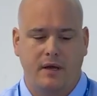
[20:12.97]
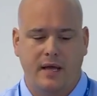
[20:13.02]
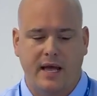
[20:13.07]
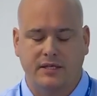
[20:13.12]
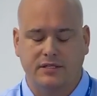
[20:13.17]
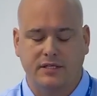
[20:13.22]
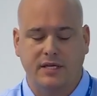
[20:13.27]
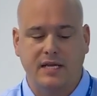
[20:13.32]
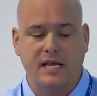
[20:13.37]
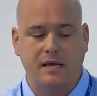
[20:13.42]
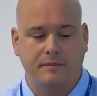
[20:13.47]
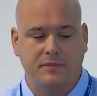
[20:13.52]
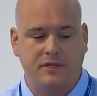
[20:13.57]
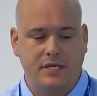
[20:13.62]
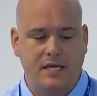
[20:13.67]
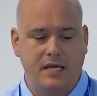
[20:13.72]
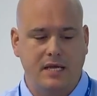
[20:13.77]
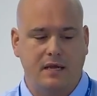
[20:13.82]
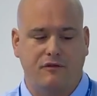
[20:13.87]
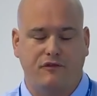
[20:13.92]
as an
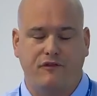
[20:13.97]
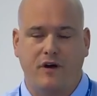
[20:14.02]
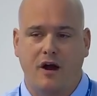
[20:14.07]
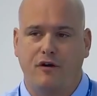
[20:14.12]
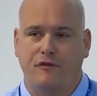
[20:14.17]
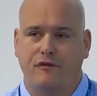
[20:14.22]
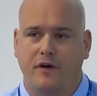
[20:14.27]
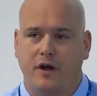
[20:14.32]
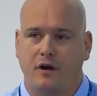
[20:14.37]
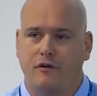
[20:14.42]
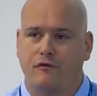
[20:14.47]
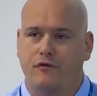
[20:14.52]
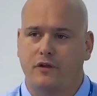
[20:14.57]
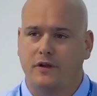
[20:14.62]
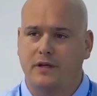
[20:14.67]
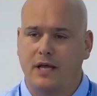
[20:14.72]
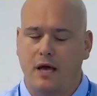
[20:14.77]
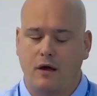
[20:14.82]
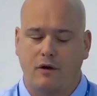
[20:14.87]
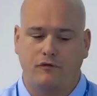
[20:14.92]
EMT and firefighter for the
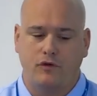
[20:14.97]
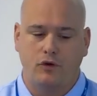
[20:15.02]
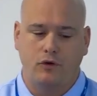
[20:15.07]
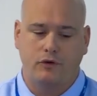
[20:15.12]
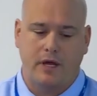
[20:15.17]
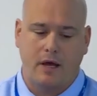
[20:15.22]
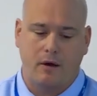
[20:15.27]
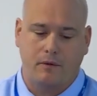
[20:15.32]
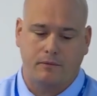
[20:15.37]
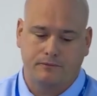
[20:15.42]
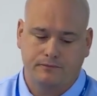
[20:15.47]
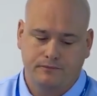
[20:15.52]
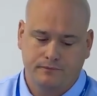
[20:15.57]
town of Newtown.